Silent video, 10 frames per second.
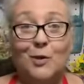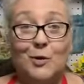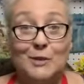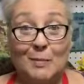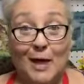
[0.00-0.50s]
up a
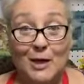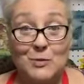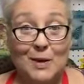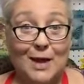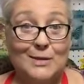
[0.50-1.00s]
new
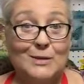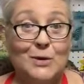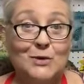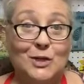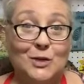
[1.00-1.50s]
splash pad.
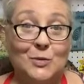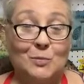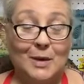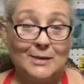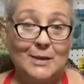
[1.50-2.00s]
So I took
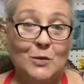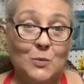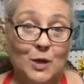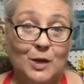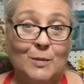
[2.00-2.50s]
my
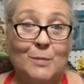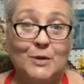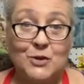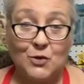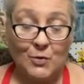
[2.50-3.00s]
son, William, and
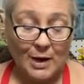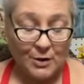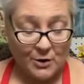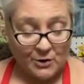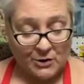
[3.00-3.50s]
my two
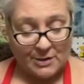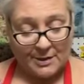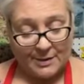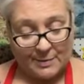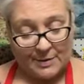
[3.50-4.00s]
granddaughters,
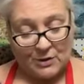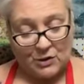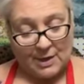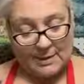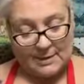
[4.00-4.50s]
Elizabeth
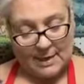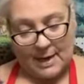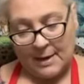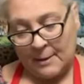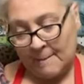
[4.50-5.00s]
and Jade,
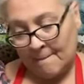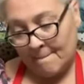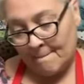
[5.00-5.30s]
today.